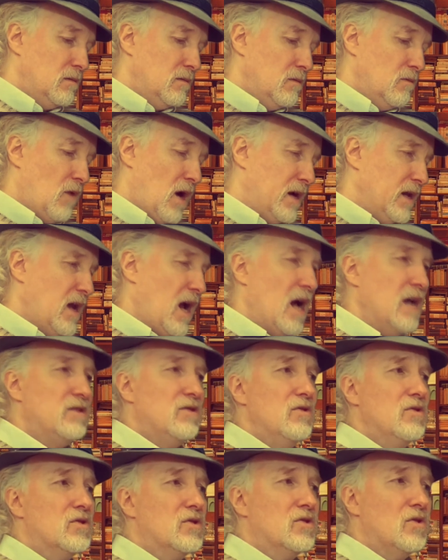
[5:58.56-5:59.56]
Why the guys
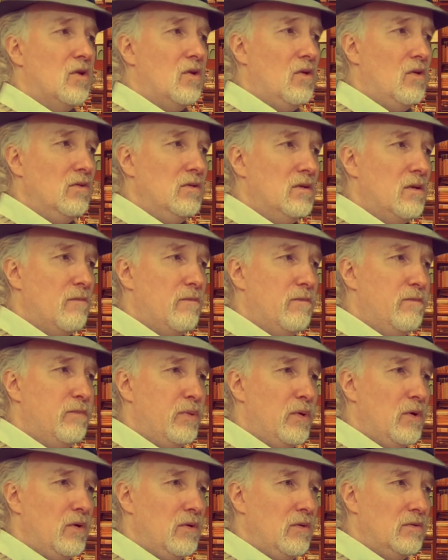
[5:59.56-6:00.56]
who sold the
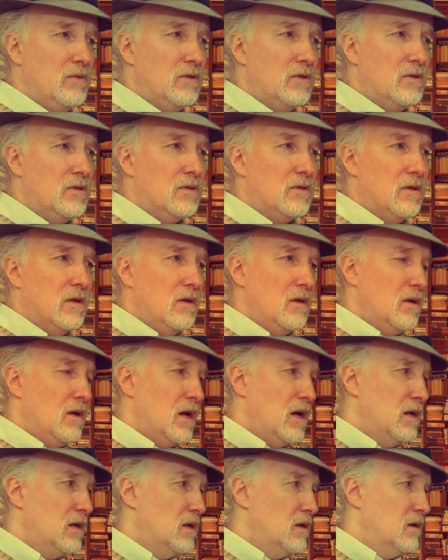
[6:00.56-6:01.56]
boots
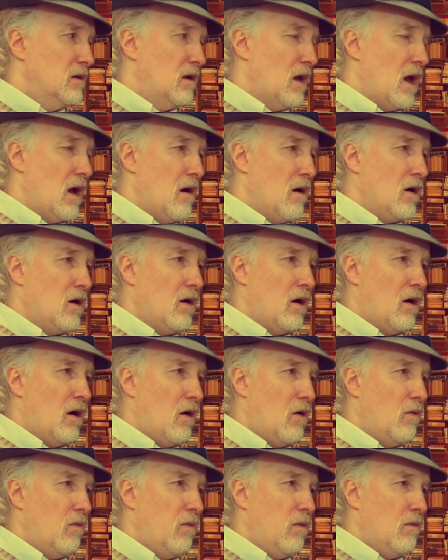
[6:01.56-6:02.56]
and the
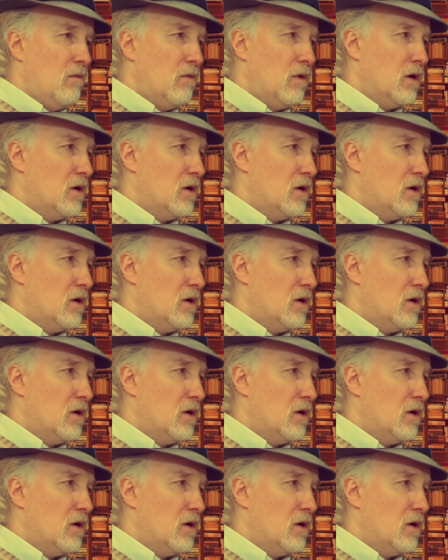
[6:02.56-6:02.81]
alcohol were